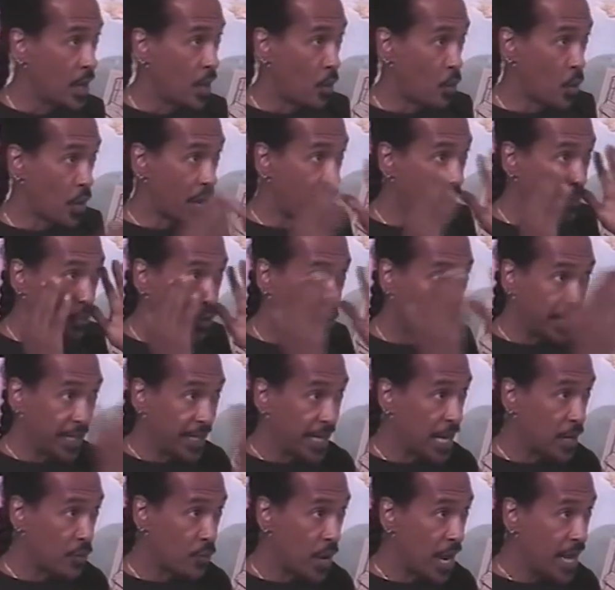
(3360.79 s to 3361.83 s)
What I'm looking
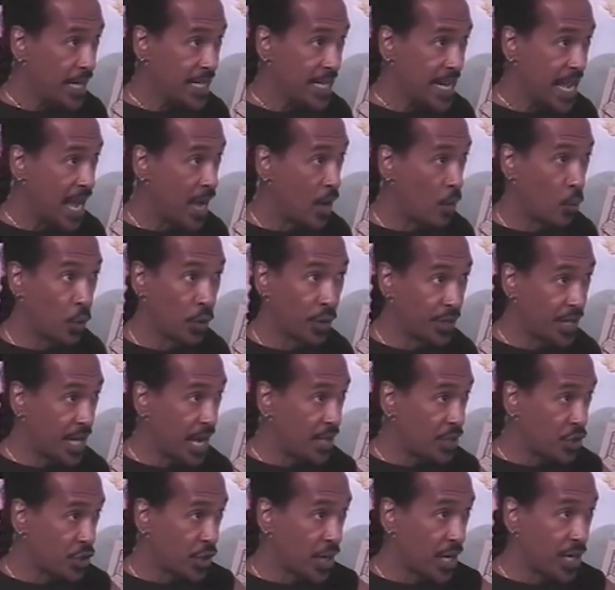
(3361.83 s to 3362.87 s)
at right now will
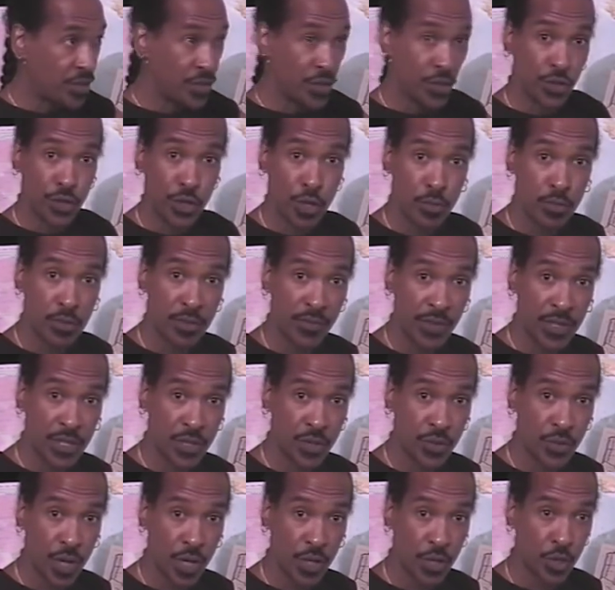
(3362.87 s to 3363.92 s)
not change in terms of its
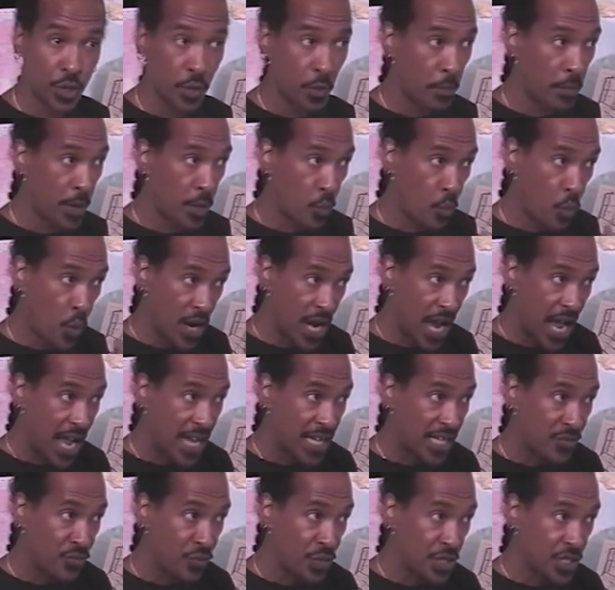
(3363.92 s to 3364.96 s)
structure, but what I
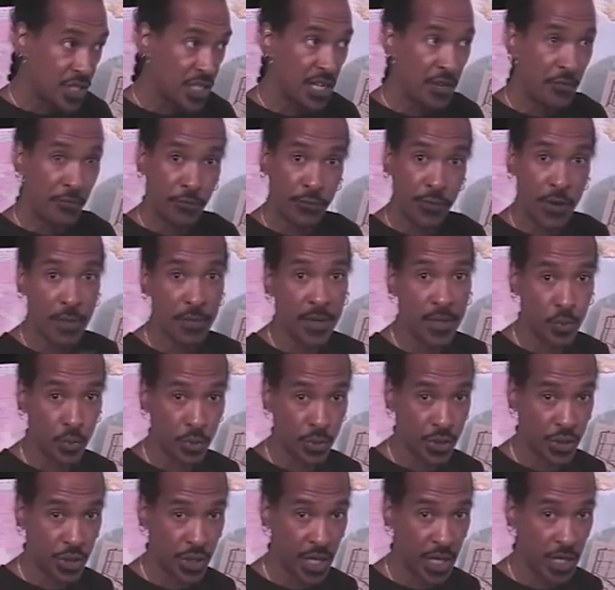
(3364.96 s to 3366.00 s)
receive from it will
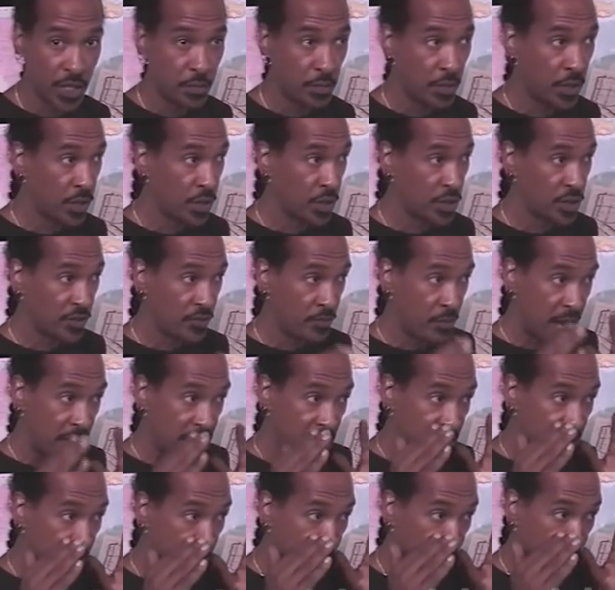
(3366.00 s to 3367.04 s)
change because of my
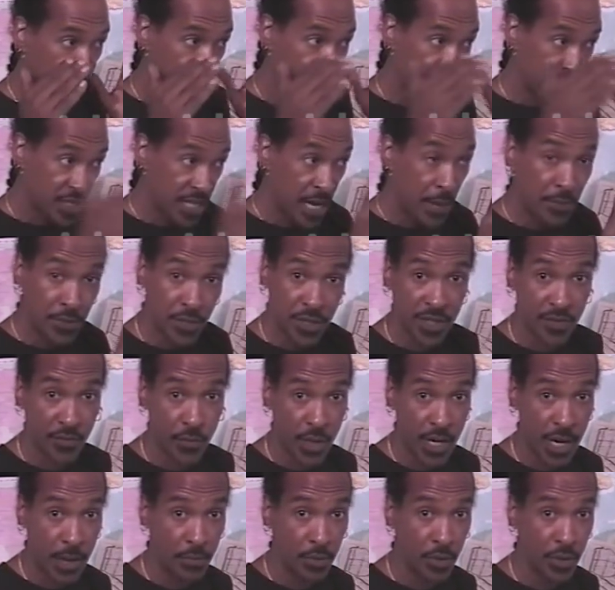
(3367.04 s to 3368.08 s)
depth perception of
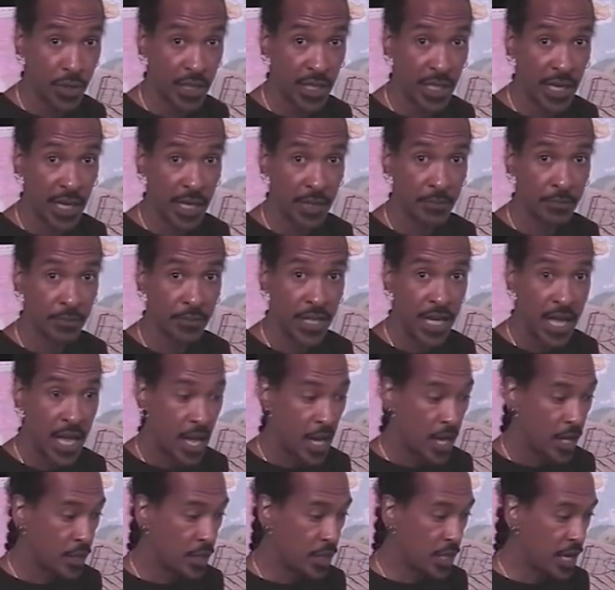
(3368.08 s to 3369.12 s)
what I'm looking at.
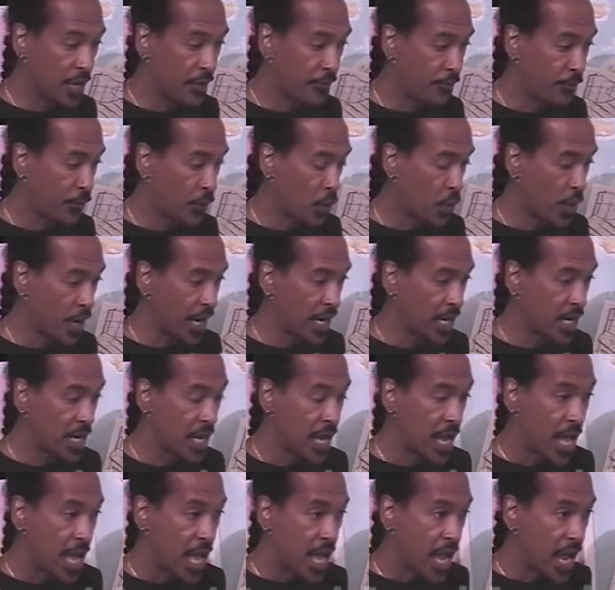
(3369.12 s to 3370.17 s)
Therefore, an,
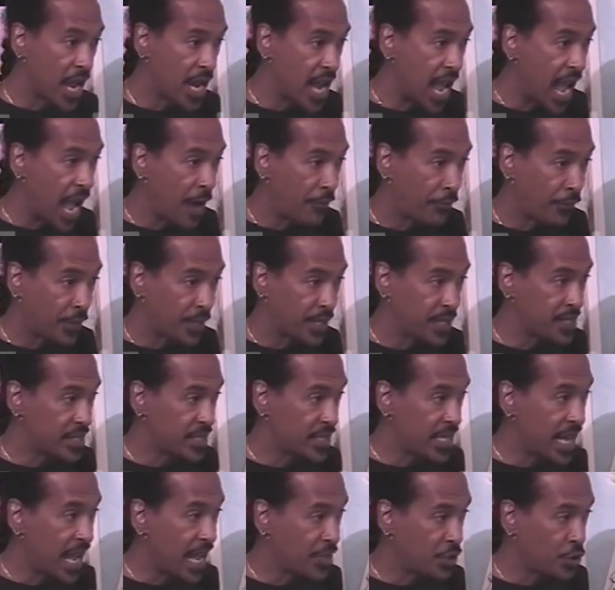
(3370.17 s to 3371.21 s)
an African
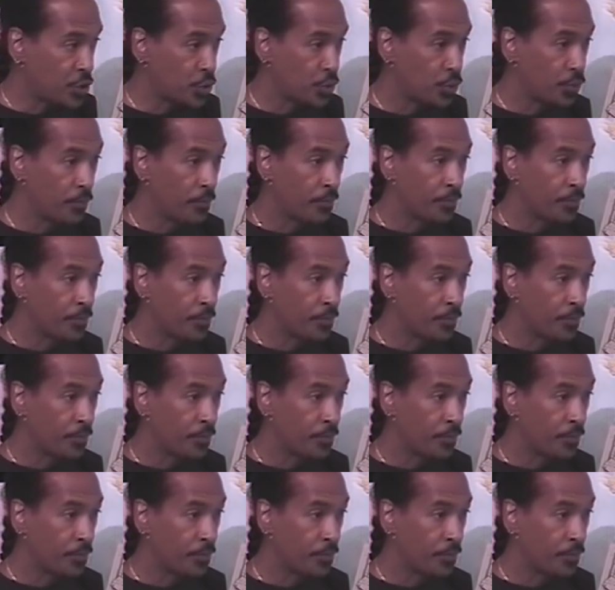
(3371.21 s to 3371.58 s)
statue